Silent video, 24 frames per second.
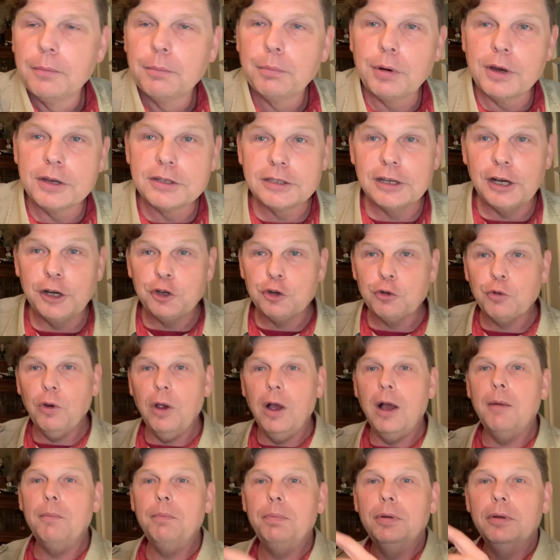President
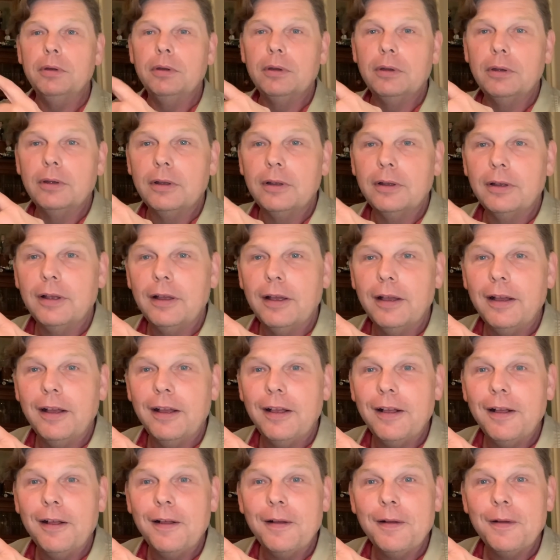Trump
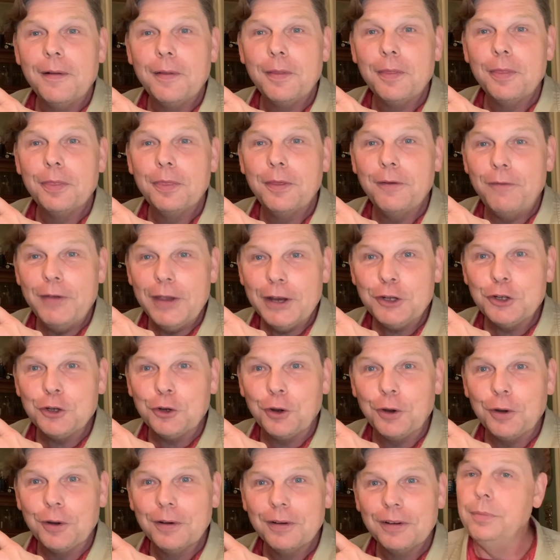the victor.